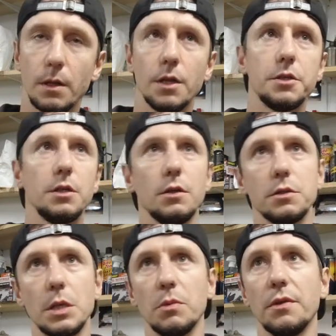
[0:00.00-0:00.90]
Let's see
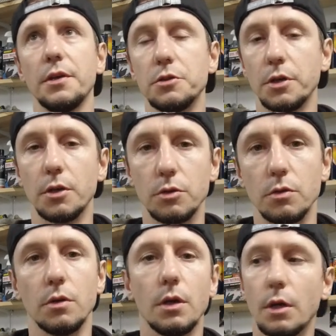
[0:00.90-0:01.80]
some of the things you can
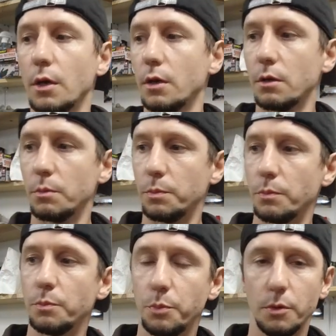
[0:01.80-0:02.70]
do.
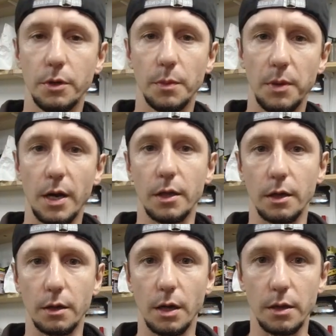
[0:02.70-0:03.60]
Pull the plug
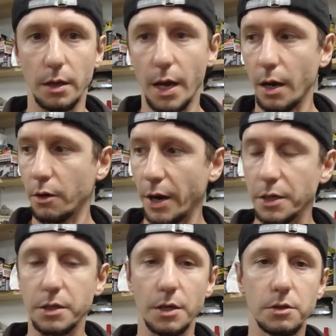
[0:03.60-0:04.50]
on a
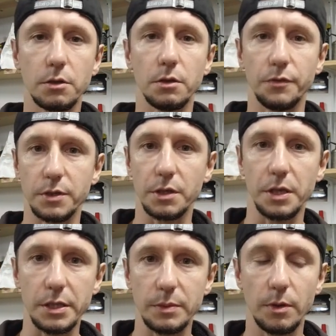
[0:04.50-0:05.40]
crank sensor if it's
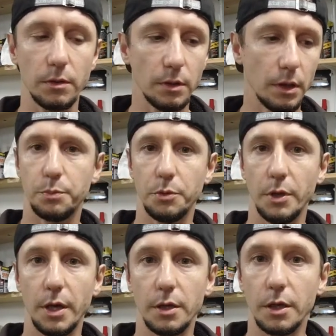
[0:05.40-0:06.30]
accessible.
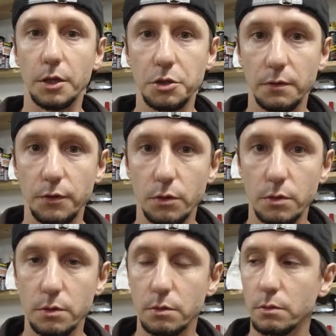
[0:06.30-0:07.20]
Pull an ignition
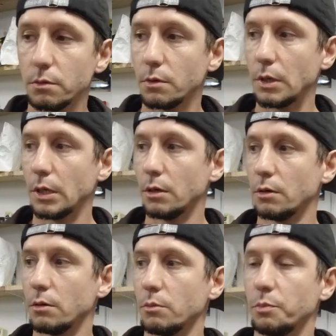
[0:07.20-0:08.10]
fuse.
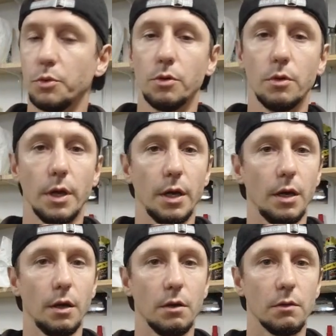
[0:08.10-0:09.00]
Pull
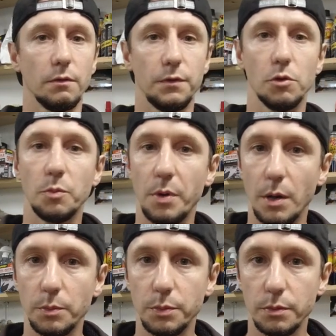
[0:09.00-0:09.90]
a fuel
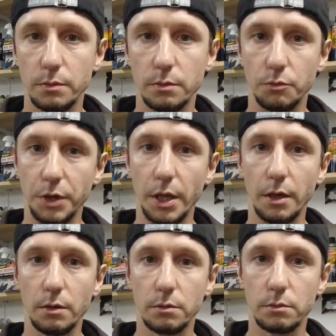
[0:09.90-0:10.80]
pump
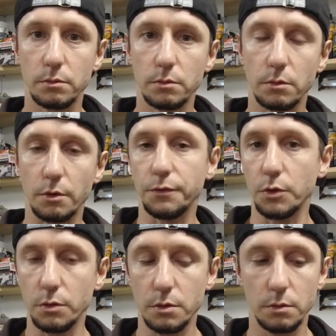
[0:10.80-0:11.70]
relay or
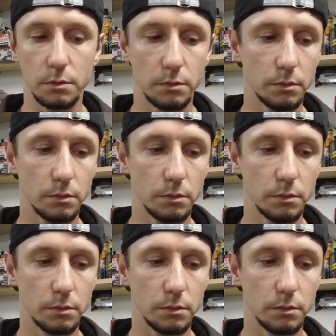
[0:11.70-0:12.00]
fuse.